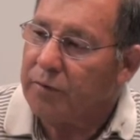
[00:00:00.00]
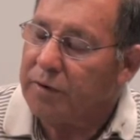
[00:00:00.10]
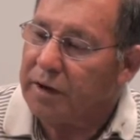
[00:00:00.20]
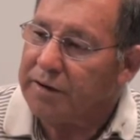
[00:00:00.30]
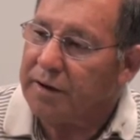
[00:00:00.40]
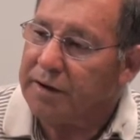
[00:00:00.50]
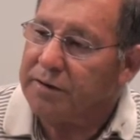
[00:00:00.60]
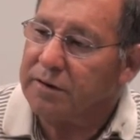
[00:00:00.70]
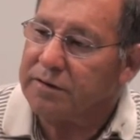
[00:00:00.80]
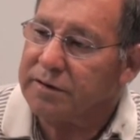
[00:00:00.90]
Well, I
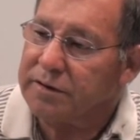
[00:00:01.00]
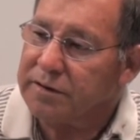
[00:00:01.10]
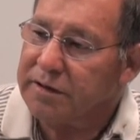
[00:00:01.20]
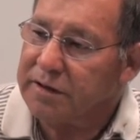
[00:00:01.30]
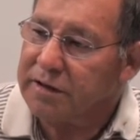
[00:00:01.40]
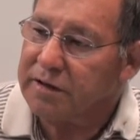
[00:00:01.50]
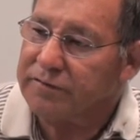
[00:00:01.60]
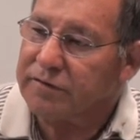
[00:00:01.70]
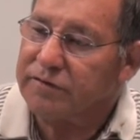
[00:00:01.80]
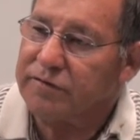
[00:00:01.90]
think that the
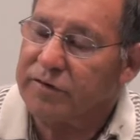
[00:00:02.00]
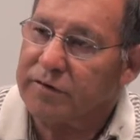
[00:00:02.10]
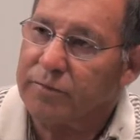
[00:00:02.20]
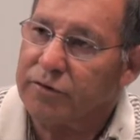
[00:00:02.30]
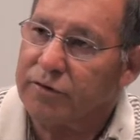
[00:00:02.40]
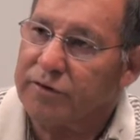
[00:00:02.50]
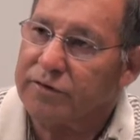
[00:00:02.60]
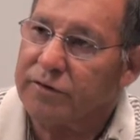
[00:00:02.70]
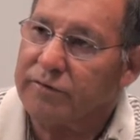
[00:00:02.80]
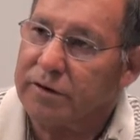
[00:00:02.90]
NAF is very
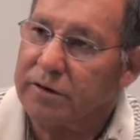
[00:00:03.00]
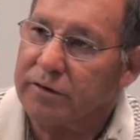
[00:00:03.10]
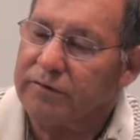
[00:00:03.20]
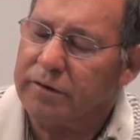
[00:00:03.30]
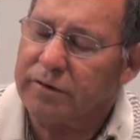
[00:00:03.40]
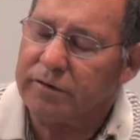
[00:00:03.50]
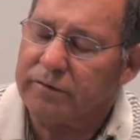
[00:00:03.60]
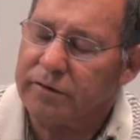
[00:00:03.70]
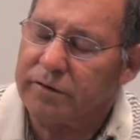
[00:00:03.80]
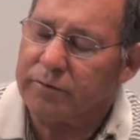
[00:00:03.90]
important to the valley. Very,
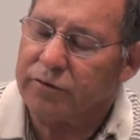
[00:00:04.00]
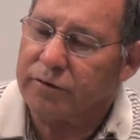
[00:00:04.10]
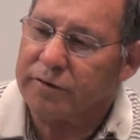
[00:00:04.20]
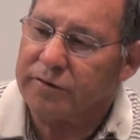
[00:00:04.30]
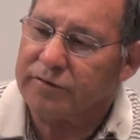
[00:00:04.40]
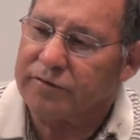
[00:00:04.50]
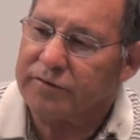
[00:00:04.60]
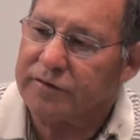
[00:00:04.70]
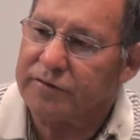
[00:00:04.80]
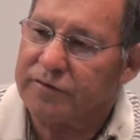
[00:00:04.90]
very important in the
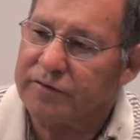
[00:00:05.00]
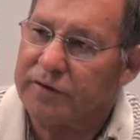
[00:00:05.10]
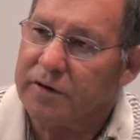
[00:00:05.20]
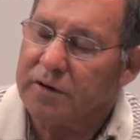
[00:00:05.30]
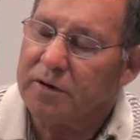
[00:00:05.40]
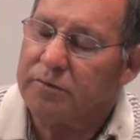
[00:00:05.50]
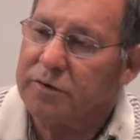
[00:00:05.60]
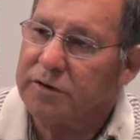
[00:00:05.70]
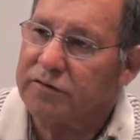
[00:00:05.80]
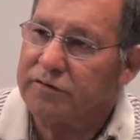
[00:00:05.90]
sense that there's
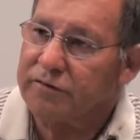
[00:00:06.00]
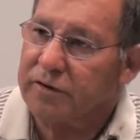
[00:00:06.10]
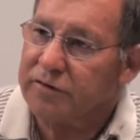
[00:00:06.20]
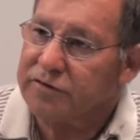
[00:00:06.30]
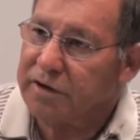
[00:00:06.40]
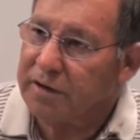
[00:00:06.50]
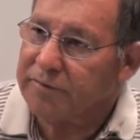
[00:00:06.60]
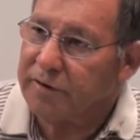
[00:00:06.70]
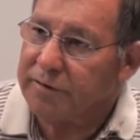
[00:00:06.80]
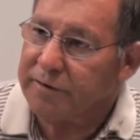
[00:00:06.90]
many civilian
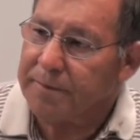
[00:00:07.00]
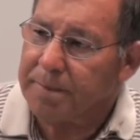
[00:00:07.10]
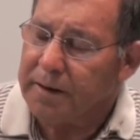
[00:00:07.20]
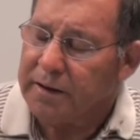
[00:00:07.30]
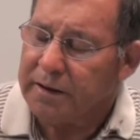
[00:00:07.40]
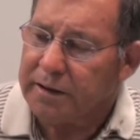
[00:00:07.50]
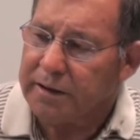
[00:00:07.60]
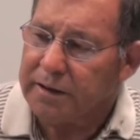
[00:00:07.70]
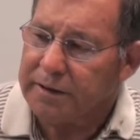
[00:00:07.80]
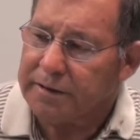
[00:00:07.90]
jobs out there,
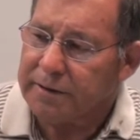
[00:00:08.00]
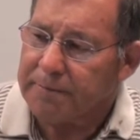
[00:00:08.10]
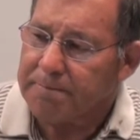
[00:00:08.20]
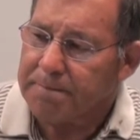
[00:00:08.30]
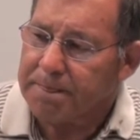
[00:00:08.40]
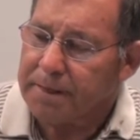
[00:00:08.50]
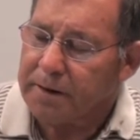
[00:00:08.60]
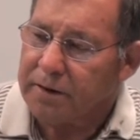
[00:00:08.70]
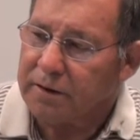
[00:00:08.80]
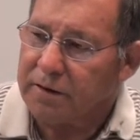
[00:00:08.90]
and
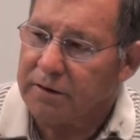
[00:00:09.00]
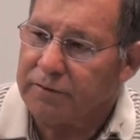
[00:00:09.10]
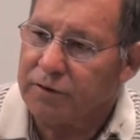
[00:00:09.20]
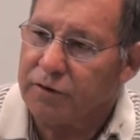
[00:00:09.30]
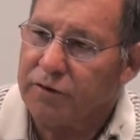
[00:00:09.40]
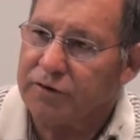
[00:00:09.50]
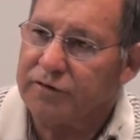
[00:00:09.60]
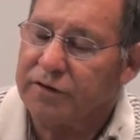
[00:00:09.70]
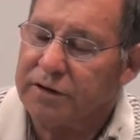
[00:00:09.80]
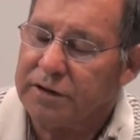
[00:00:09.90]
of
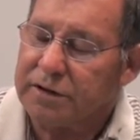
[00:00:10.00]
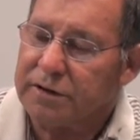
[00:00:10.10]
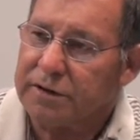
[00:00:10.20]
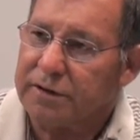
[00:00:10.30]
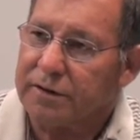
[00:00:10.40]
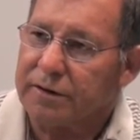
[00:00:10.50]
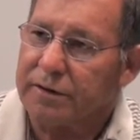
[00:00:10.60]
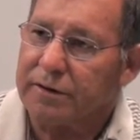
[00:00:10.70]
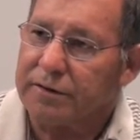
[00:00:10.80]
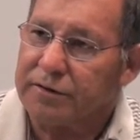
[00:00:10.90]
course
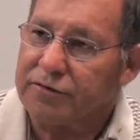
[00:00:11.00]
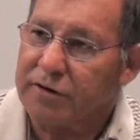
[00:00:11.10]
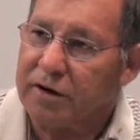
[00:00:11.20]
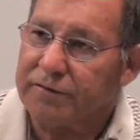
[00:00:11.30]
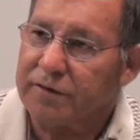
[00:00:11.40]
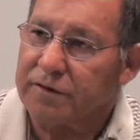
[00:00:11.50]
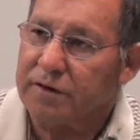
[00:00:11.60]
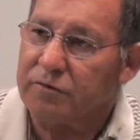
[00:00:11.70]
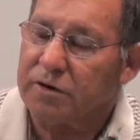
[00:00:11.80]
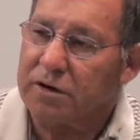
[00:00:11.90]
the traffic
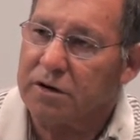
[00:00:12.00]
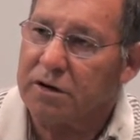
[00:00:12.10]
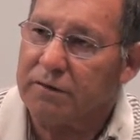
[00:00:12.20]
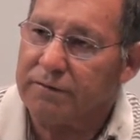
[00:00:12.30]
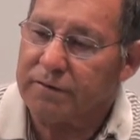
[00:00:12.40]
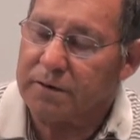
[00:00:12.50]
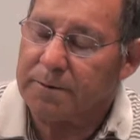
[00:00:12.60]
that we have,